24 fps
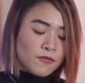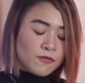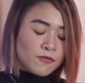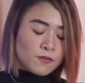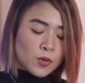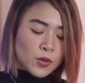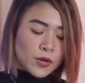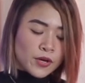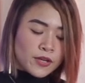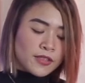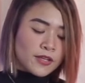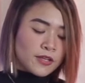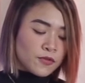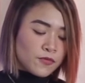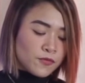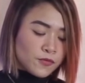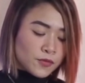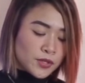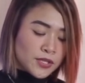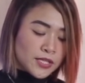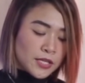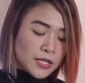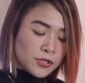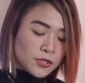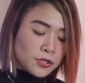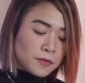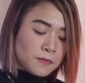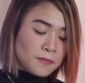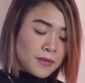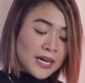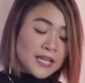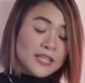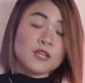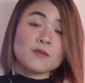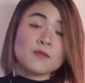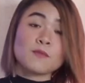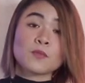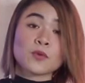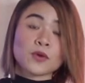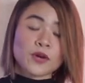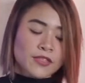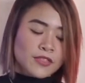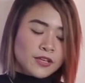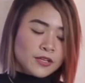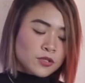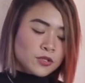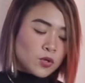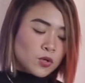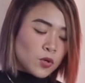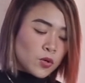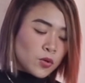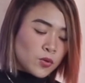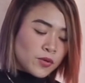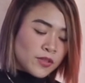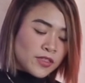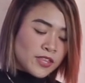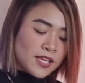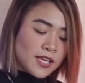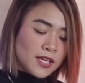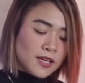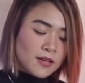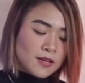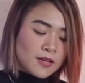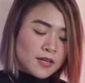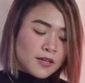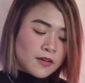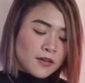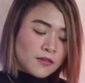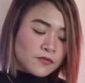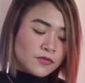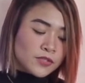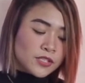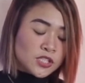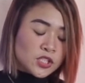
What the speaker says: more than food and your body more than clothing? Verse